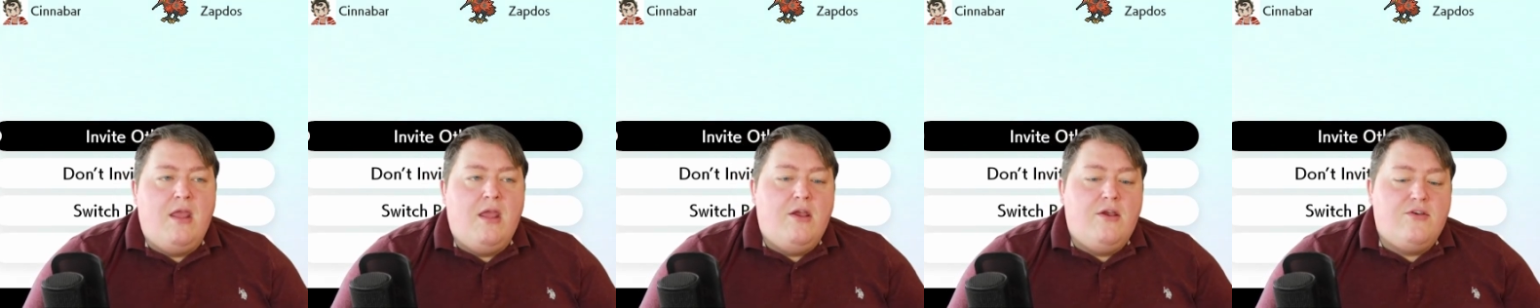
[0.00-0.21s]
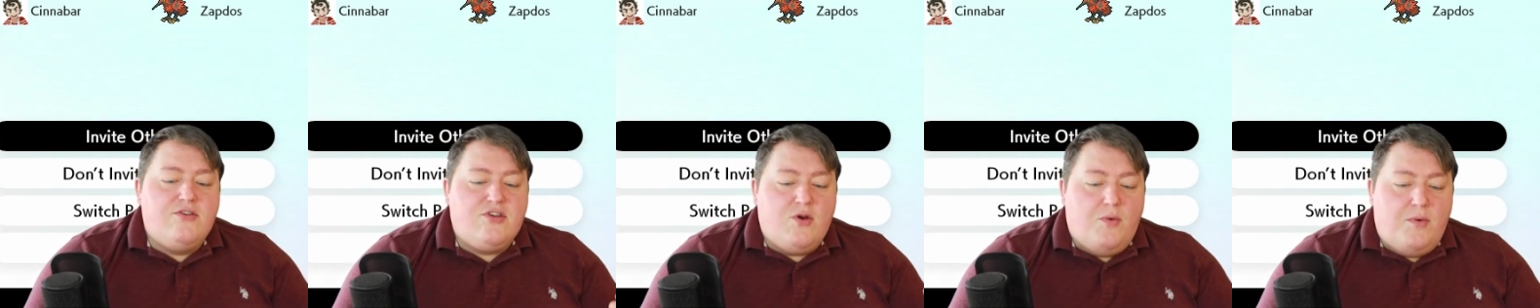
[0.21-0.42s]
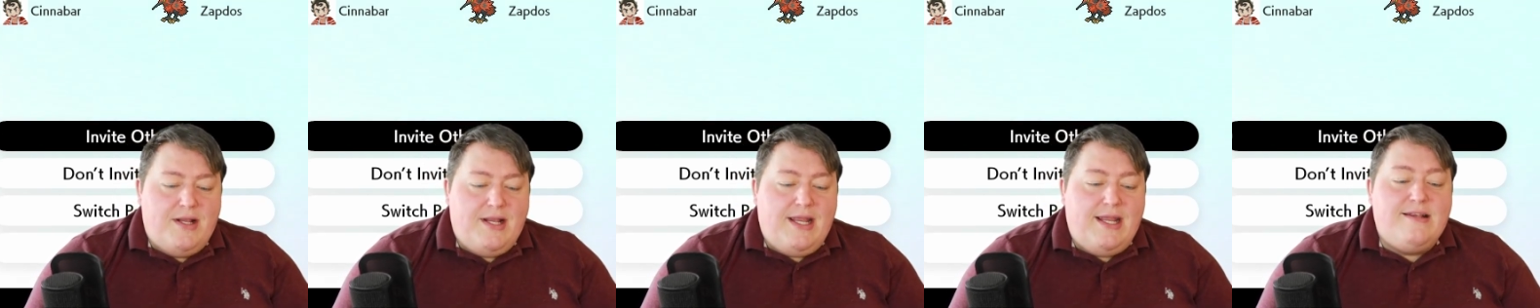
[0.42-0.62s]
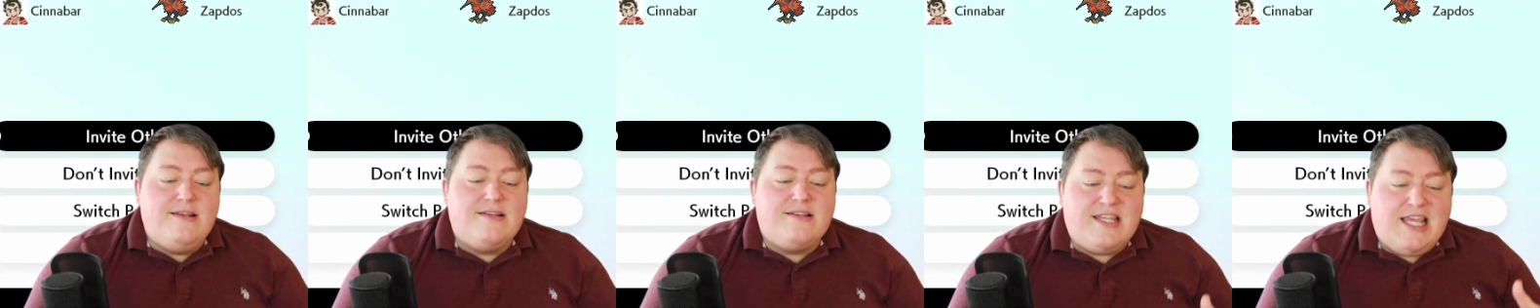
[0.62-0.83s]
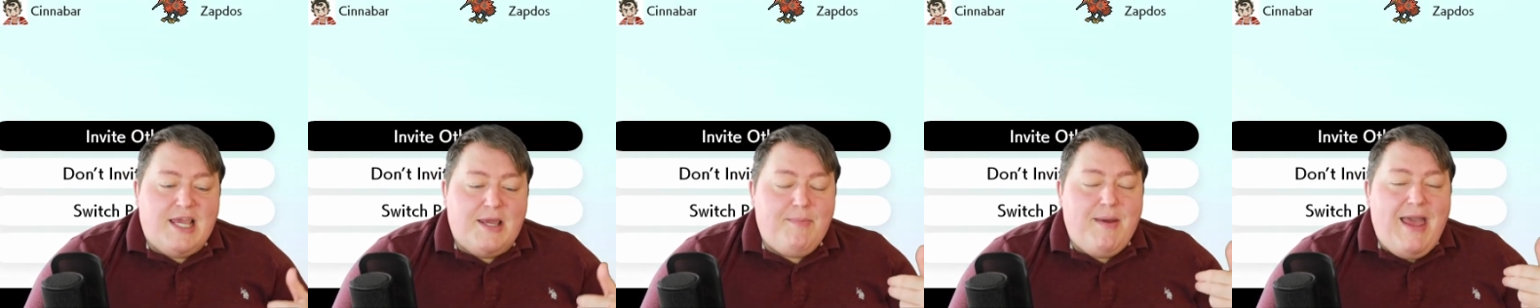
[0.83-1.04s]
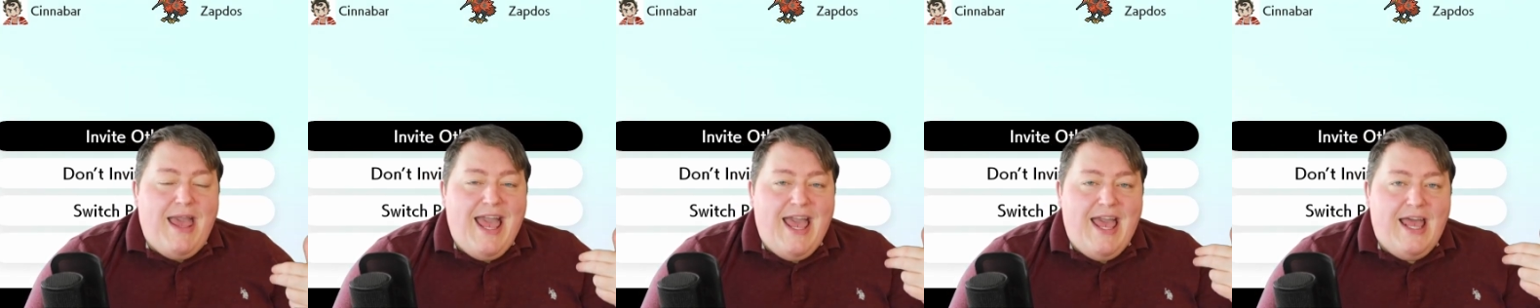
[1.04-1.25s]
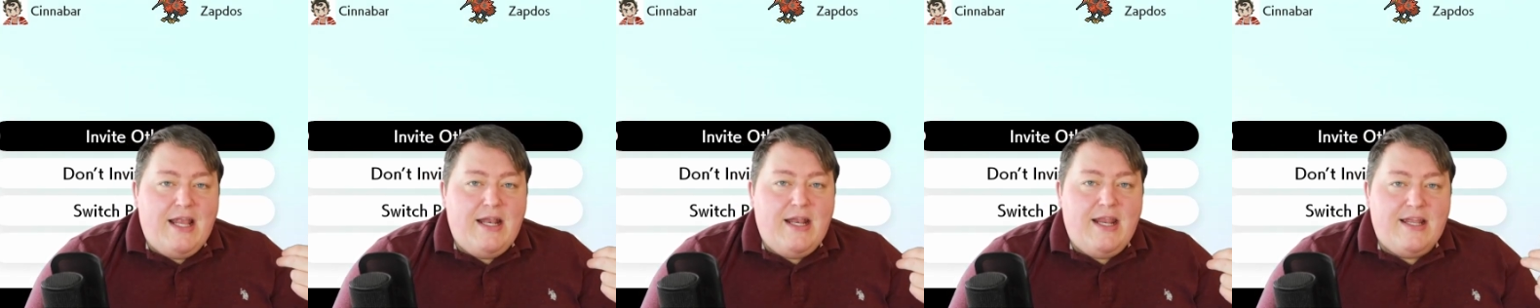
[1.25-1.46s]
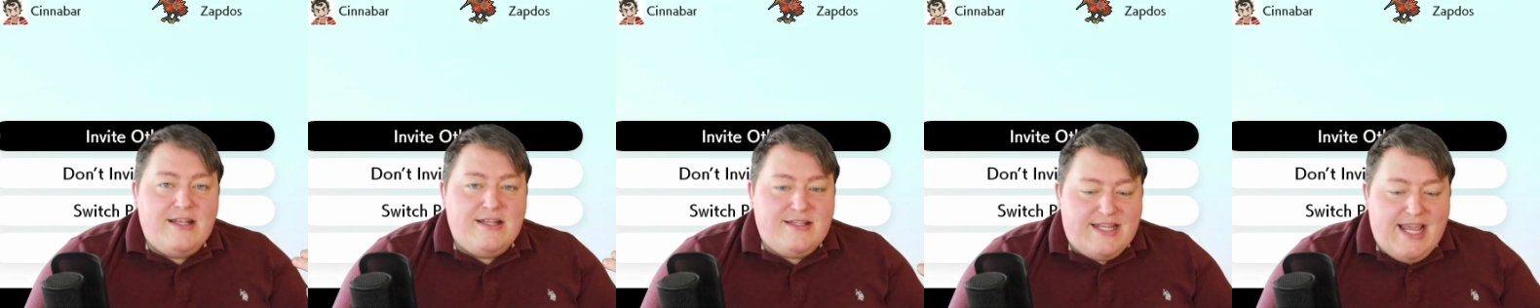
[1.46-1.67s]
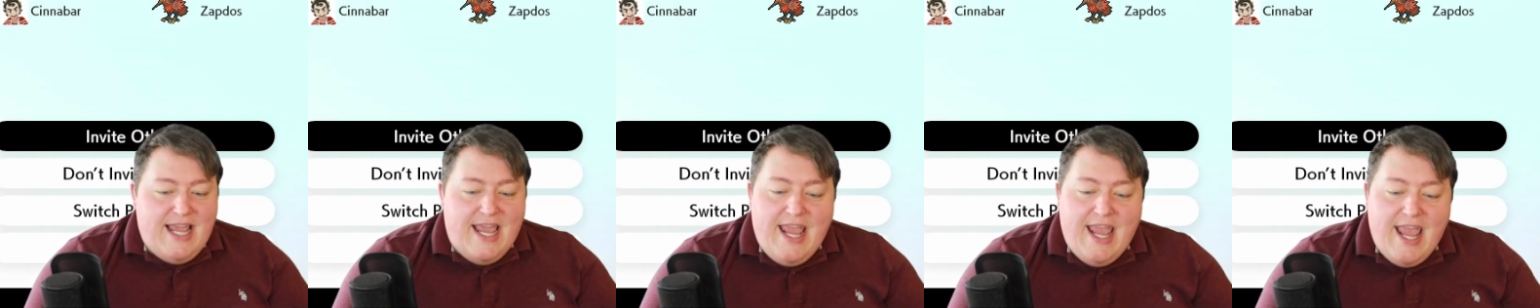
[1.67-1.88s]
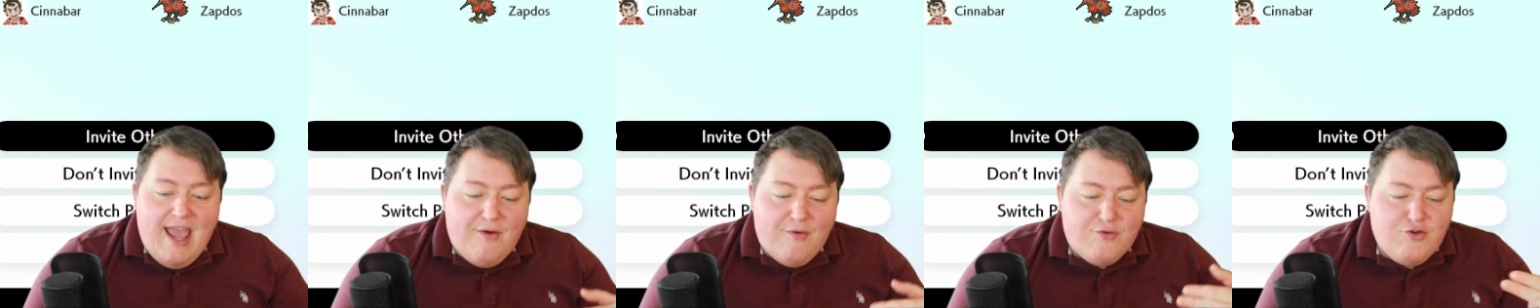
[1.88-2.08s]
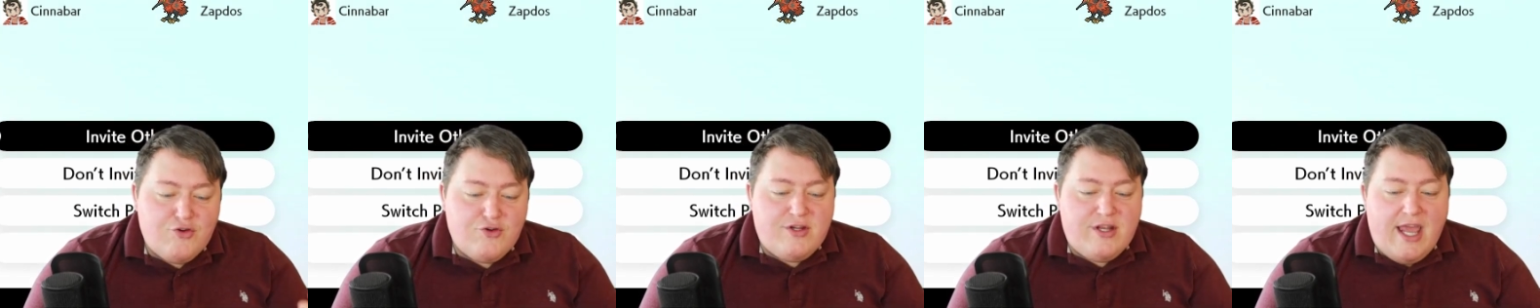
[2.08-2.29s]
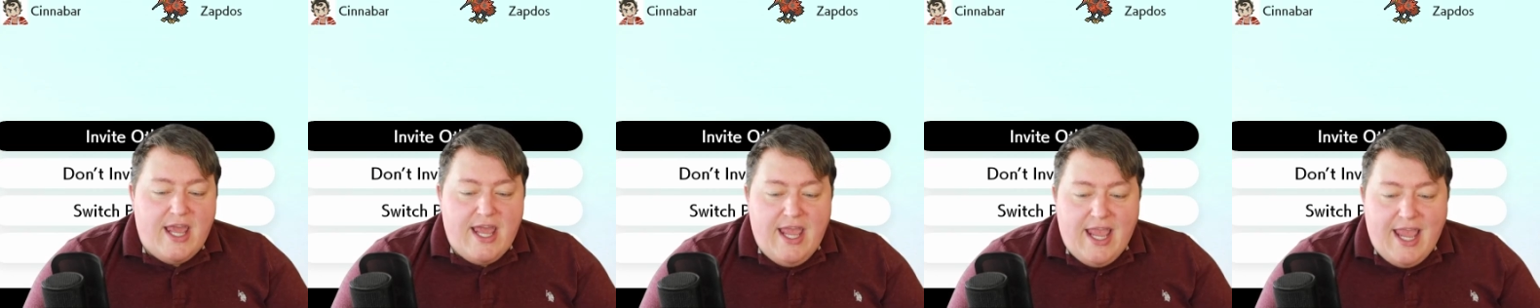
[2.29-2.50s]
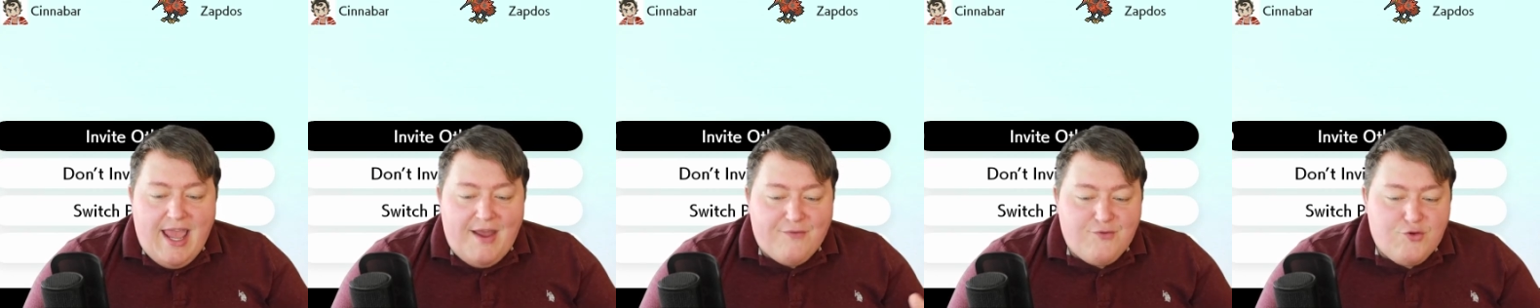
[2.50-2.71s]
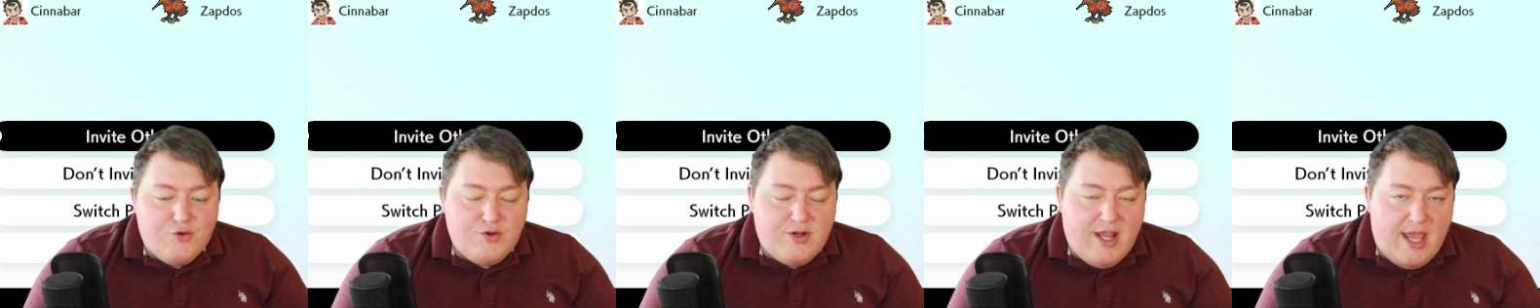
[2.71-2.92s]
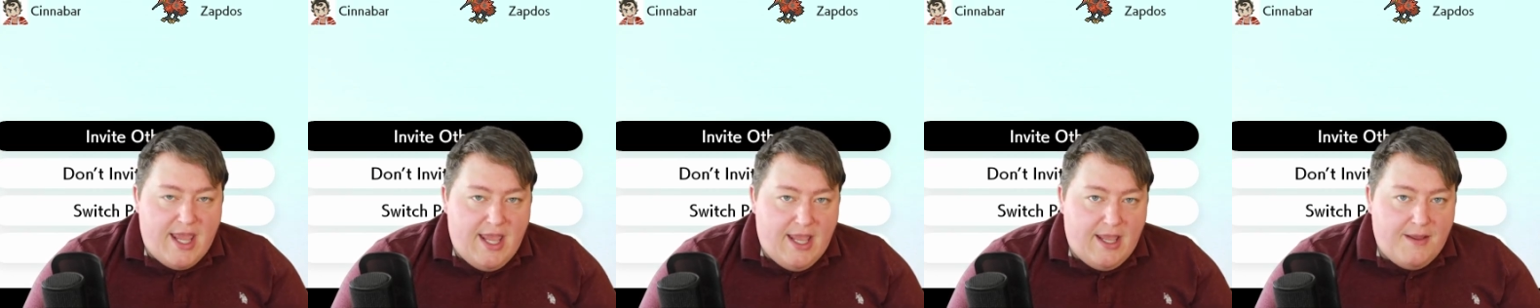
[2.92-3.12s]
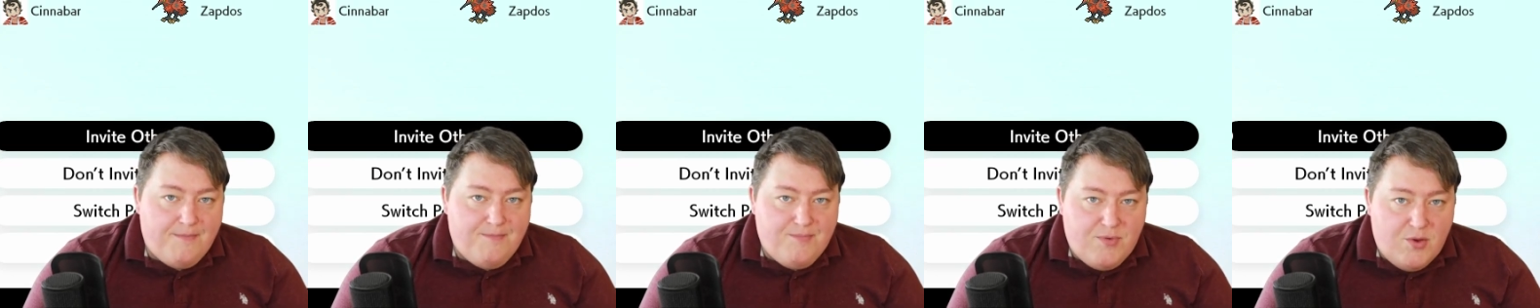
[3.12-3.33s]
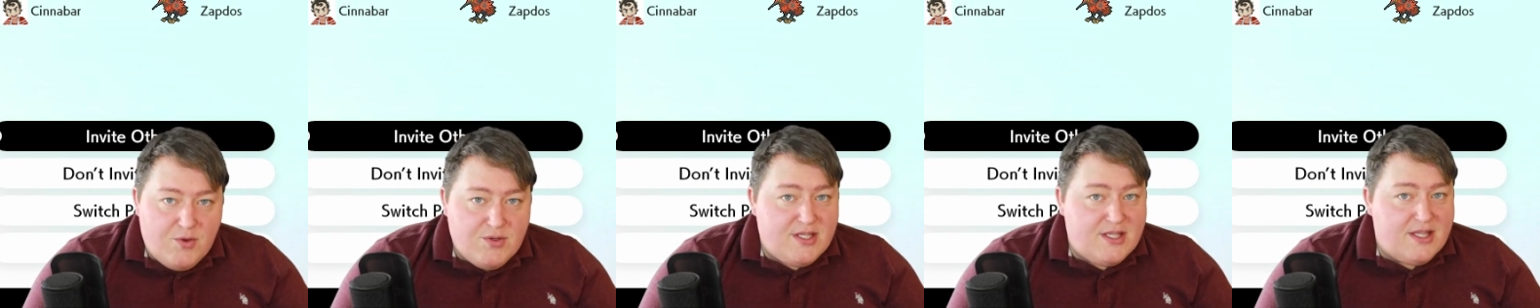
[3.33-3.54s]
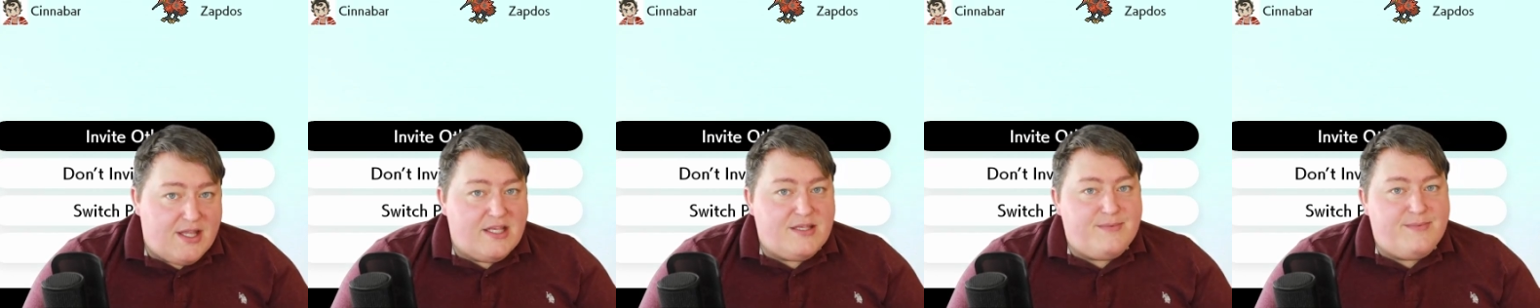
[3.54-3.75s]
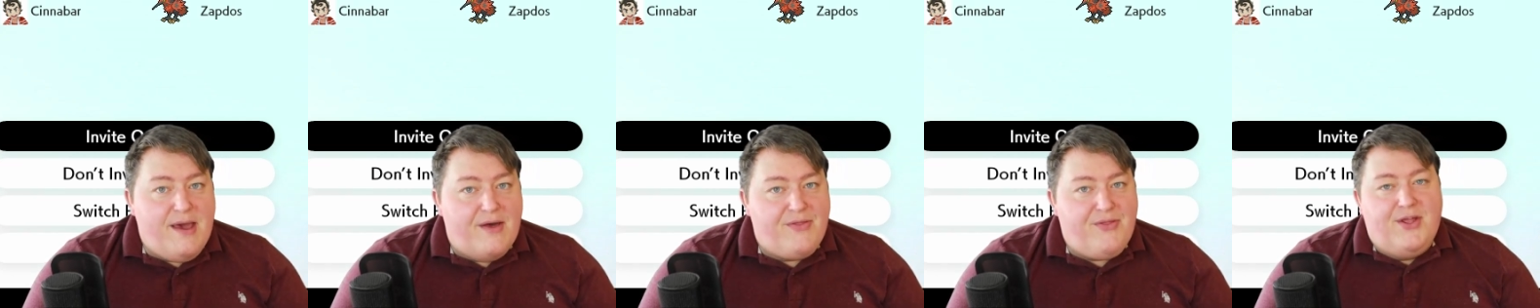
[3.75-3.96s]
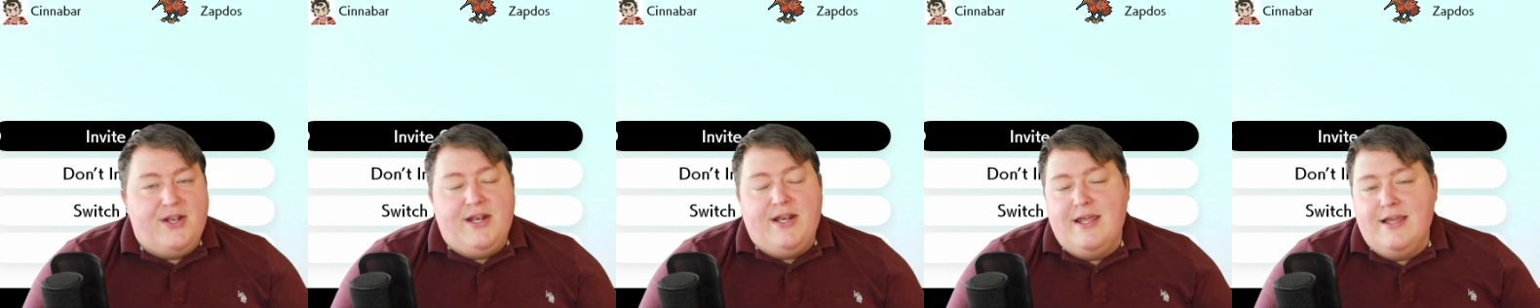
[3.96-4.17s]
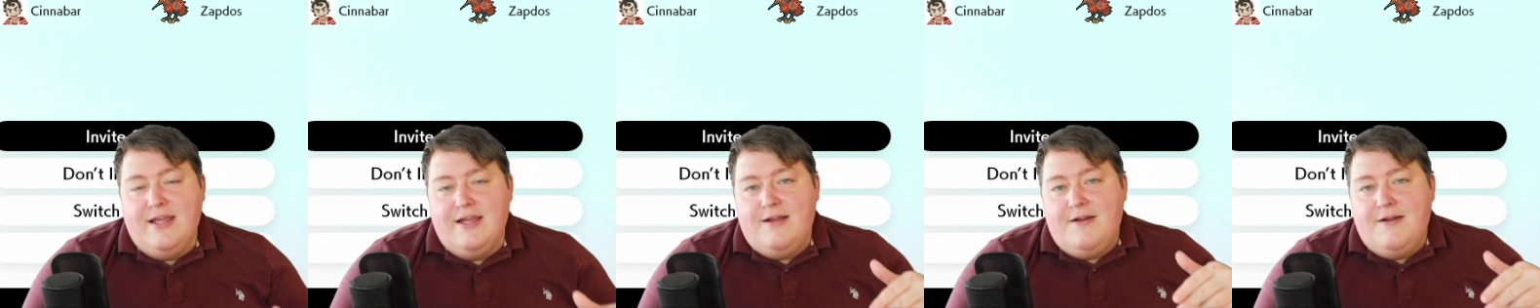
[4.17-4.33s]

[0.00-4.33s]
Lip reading: So we need to skip ahead day after day after day using this method